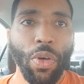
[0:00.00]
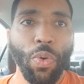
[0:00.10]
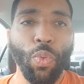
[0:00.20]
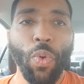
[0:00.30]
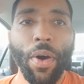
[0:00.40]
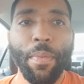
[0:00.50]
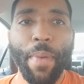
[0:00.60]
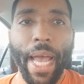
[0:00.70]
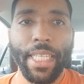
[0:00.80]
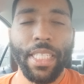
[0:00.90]
Welcome
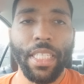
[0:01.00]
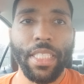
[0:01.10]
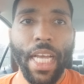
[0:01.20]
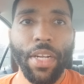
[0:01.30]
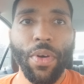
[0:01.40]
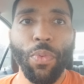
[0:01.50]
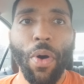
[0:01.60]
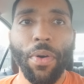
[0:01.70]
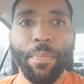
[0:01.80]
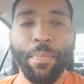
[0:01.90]
back to the channel and
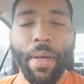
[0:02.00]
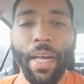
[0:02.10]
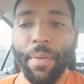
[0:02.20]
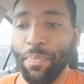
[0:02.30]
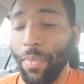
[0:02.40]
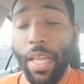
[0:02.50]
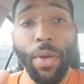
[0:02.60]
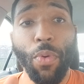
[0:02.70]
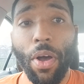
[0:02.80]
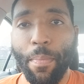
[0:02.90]
welcome uh,
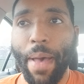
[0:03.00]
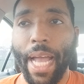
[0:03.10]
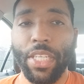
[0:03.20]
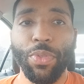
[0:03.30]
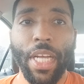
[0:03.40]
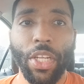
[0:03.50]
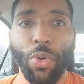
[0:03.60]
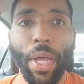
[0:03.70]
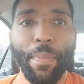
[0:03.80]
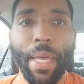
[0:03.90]
and welcome back to another
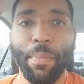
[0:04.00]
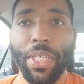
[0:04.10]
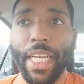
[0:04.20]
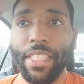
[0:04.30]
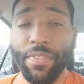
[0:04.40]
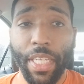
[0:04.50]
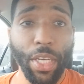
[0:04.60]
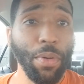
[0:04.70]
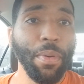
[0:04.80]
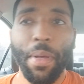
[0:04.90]
quick pick prediction
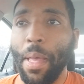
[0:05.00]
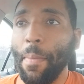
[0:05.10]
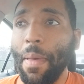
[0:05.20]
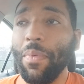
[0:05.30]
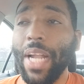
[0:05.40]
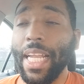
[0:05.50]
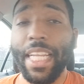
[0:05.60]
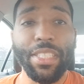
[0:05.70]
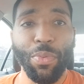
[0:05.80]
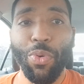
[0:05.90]
video. Maybe what I
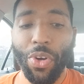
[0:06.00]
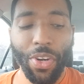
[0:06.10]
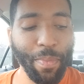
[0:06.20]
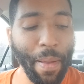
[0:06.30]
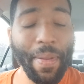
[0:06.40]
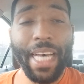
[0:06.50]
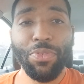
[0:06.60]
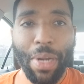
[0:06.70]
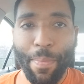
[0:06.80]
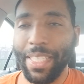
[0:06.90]
need is some water. Maybe
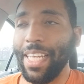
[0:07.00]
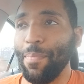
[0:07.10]
that's what I'm missing.